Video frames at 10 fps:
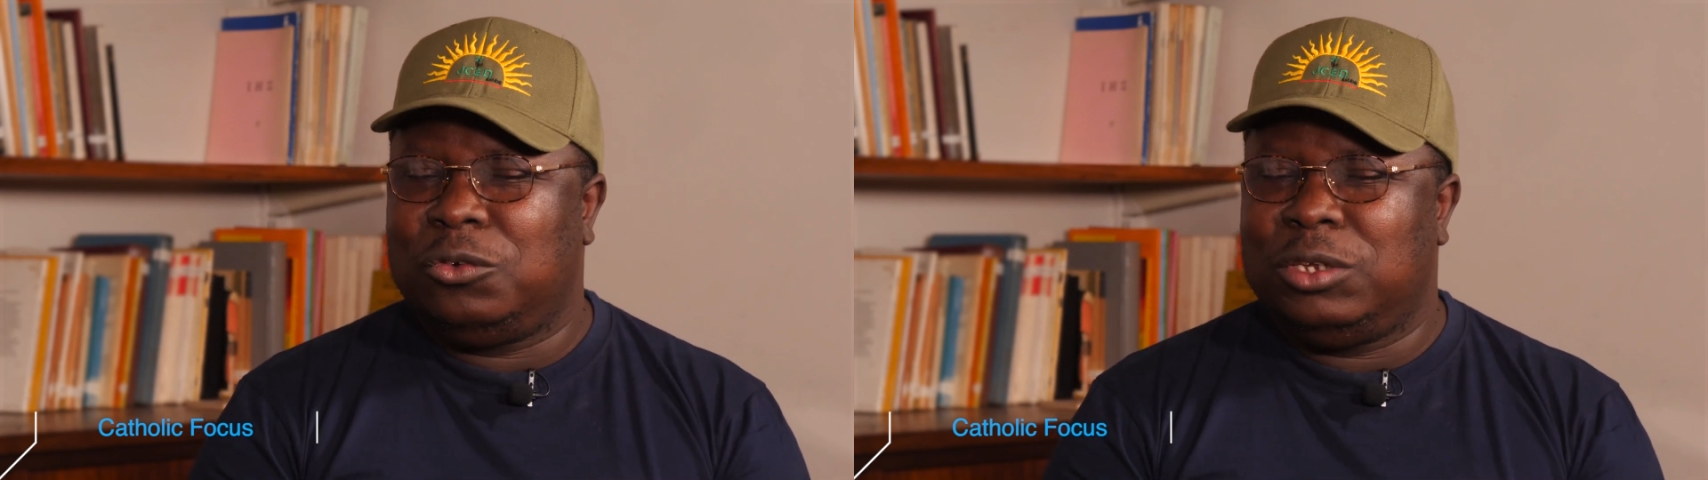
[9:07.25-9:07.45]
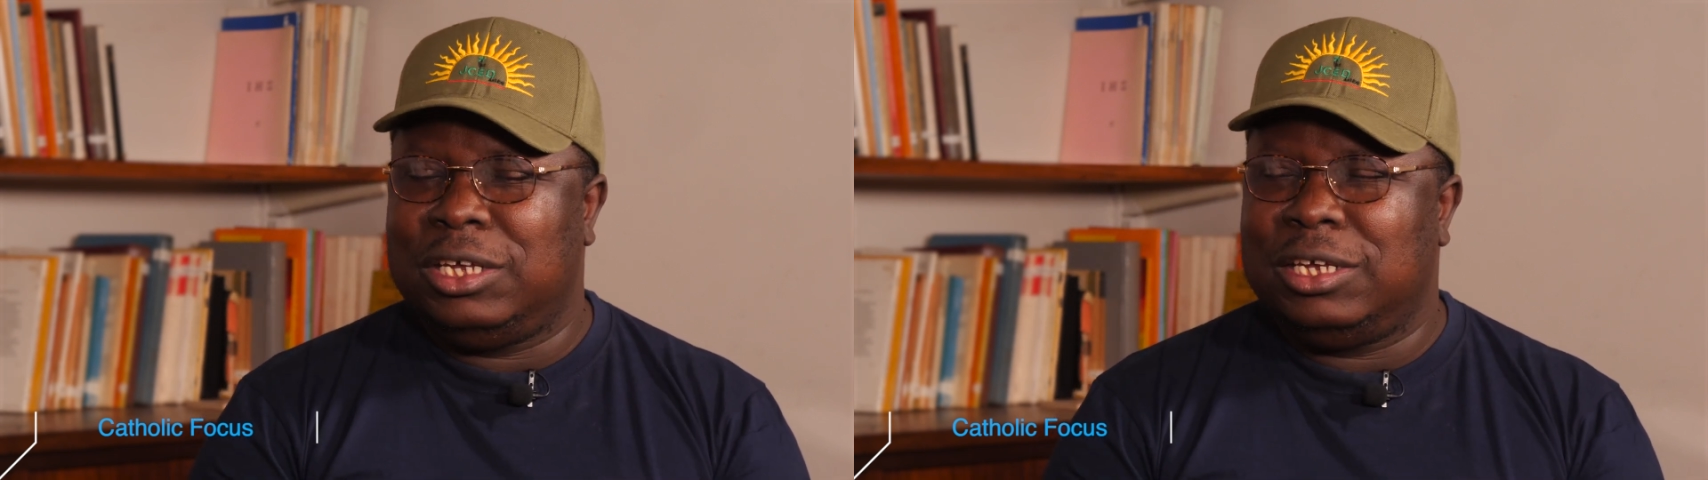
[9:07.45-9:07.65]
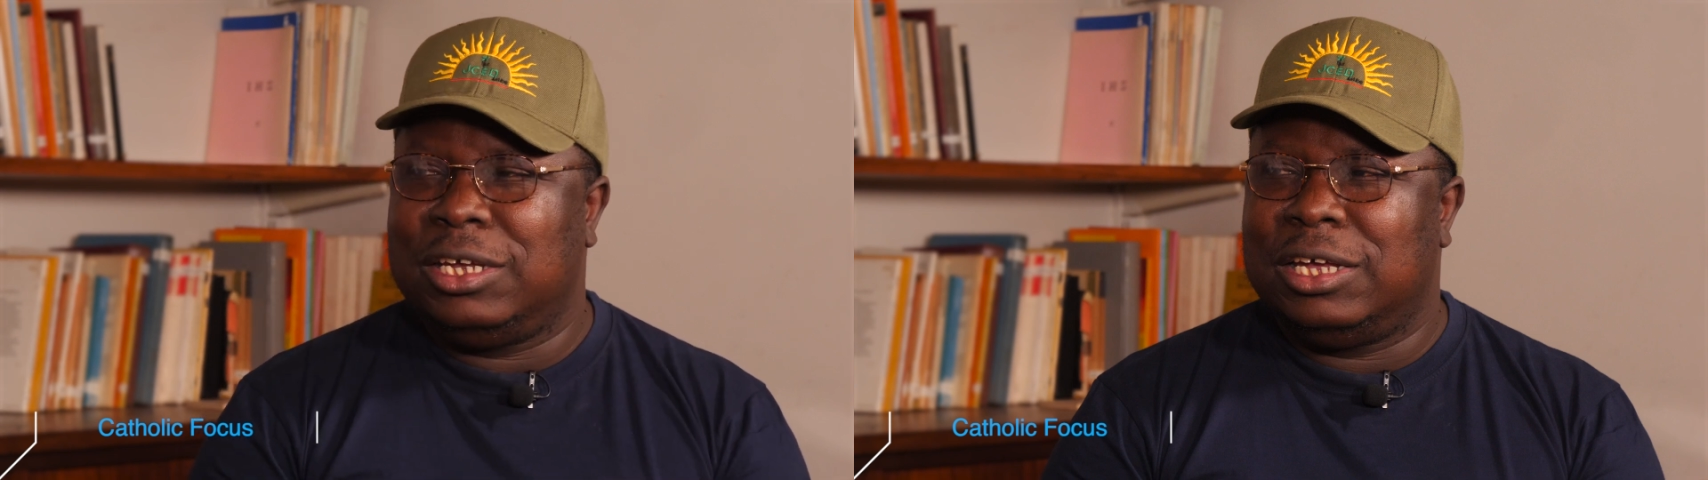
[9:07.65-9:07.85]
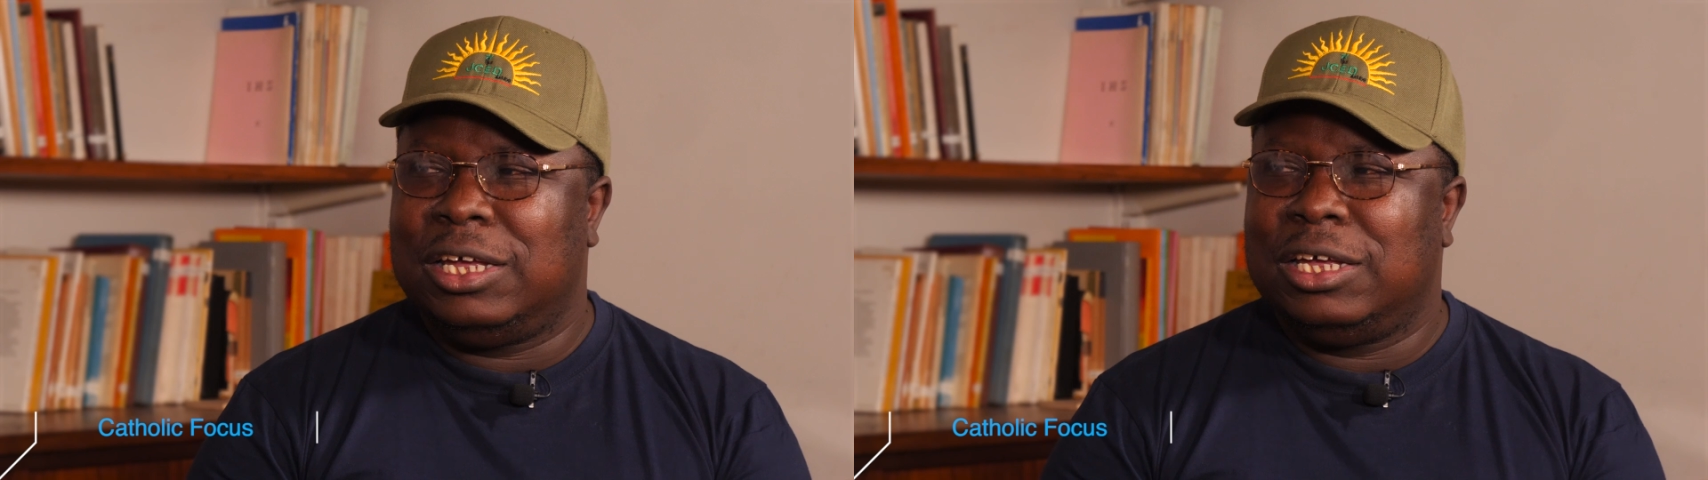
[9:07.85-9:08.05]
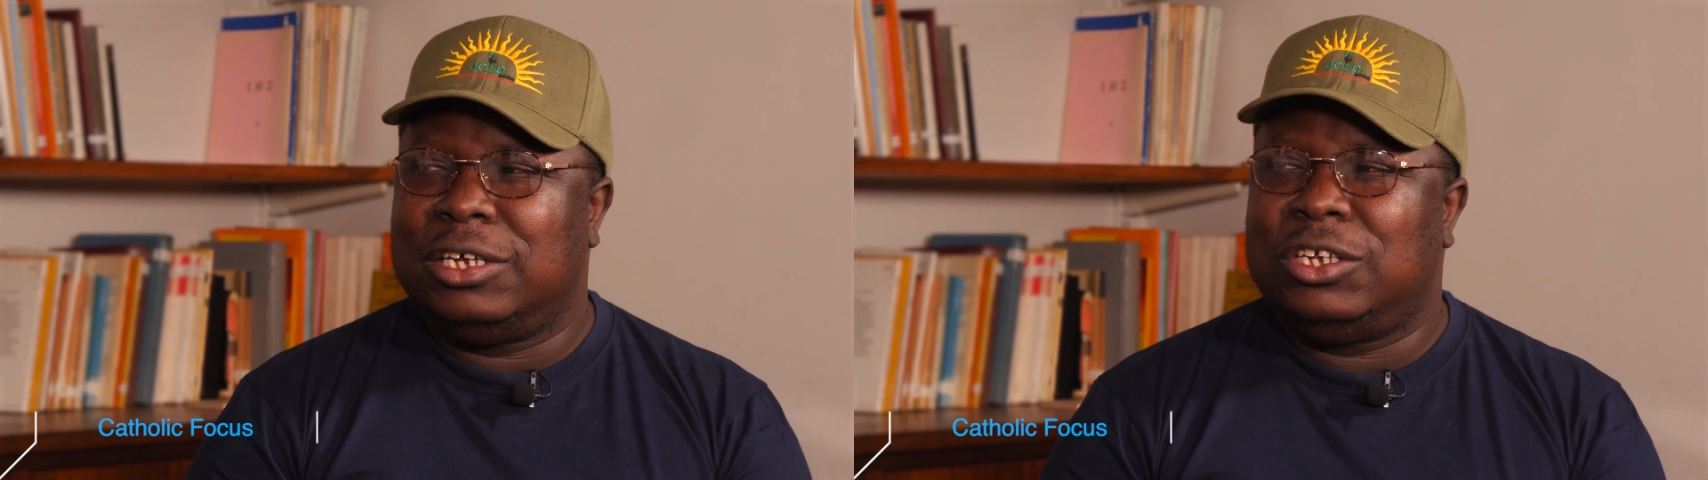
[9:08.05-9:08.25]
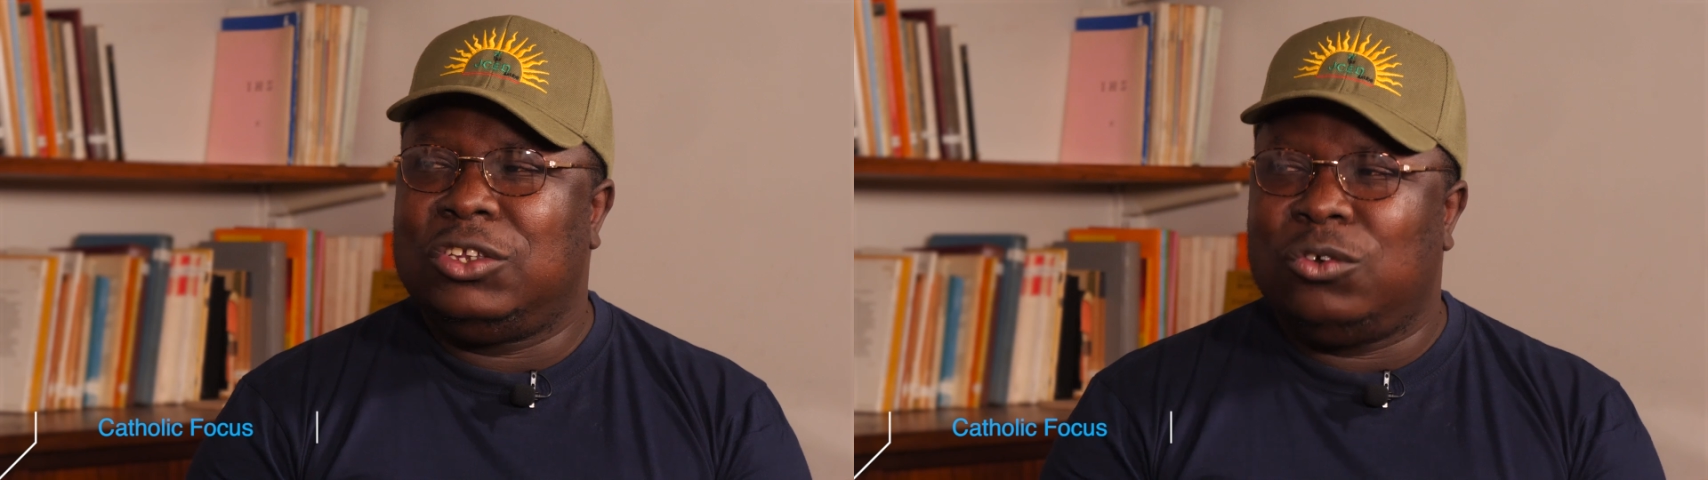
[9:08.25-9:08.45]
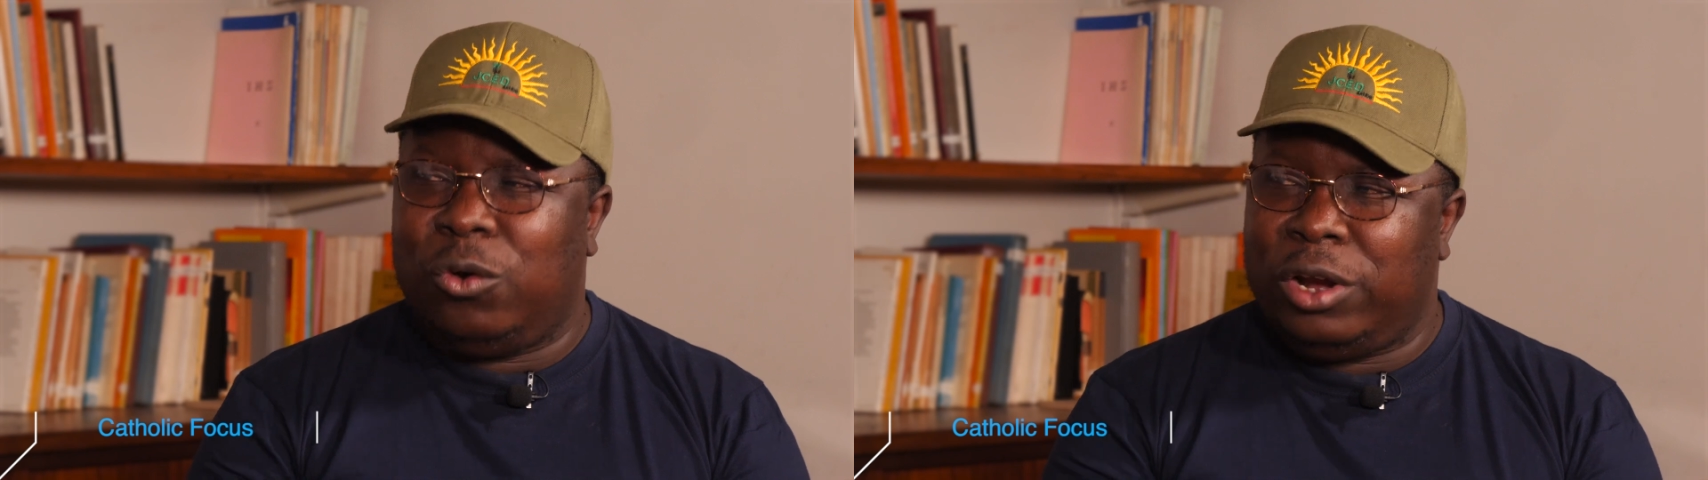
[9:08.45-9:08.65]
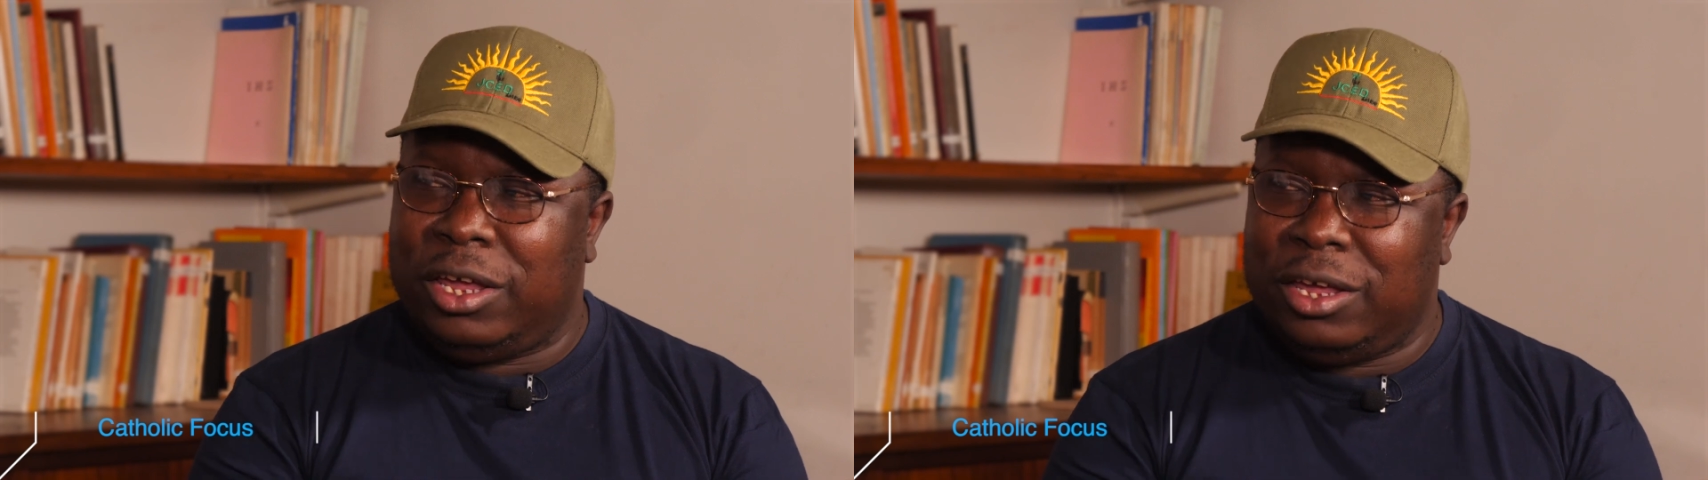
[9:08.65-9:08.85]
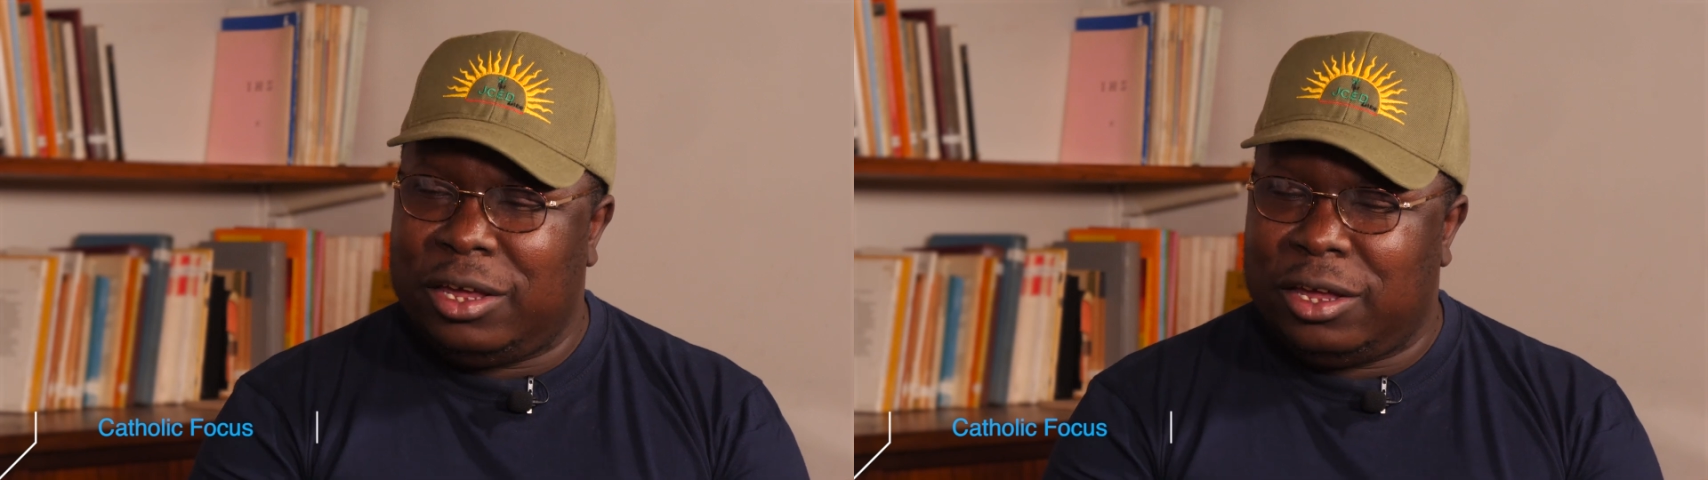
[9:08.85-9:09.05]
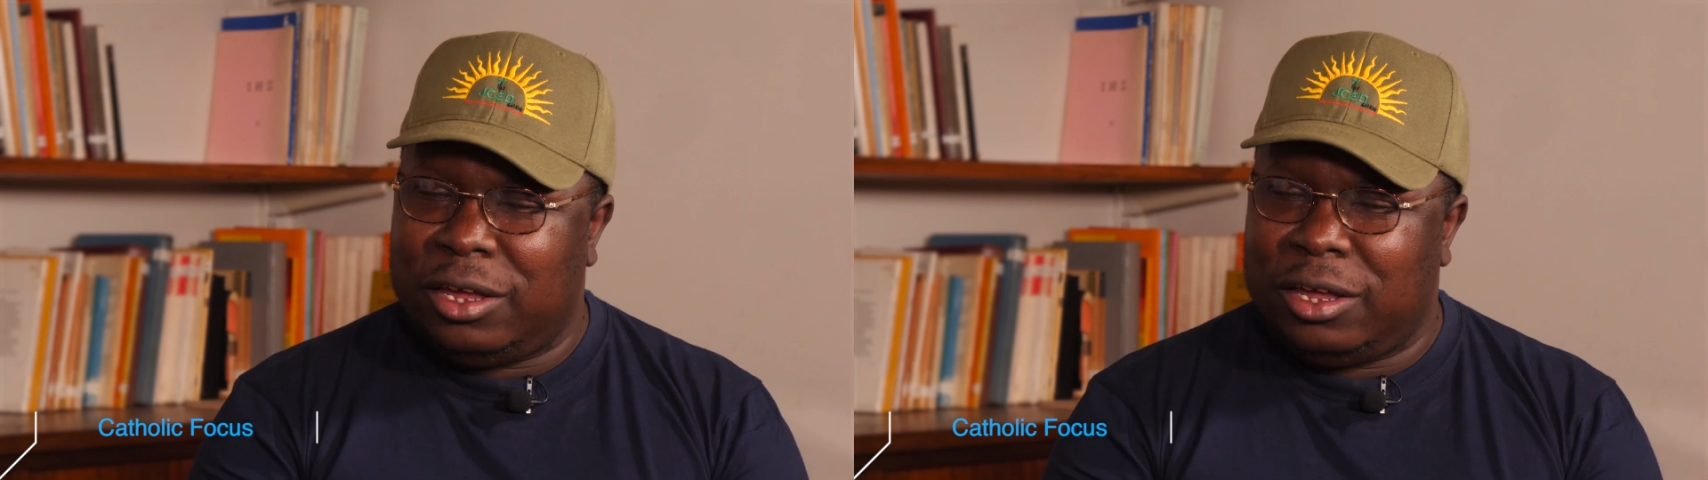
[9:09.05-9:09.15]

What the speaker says: to the story